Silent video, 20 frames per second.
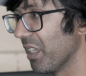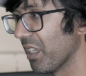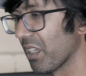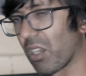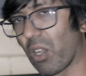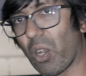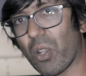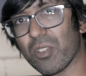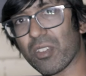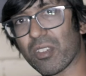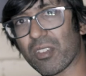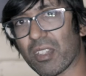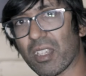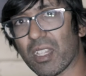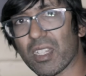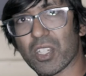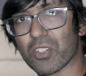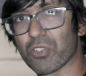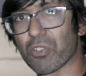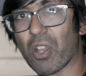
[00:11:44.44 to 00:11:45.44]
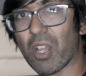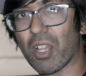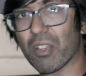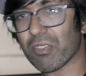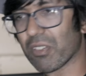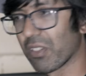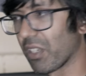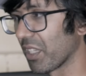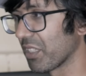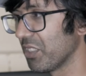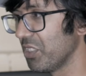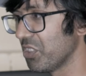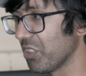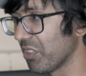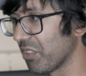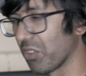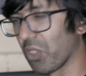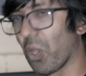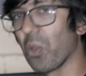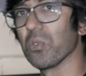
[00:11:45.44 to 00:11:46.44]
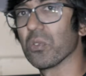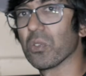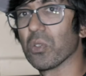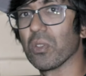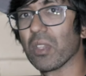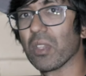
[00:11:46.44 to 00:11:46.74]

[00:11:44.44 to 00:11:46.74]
closes it and then drives. Like, you just don't do